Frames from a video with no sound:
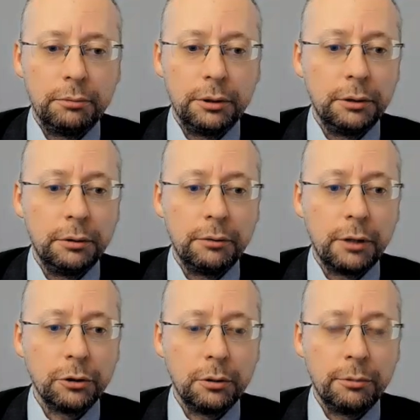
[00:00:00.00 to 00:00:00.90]
in the
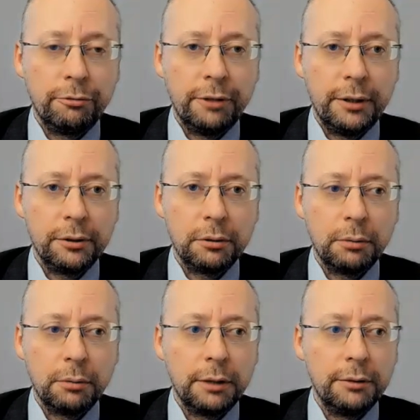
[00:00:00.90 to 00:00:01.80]
Russian MFA is
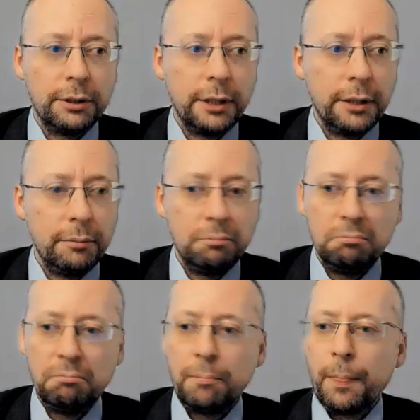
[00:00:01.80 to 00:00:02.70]
quite the same.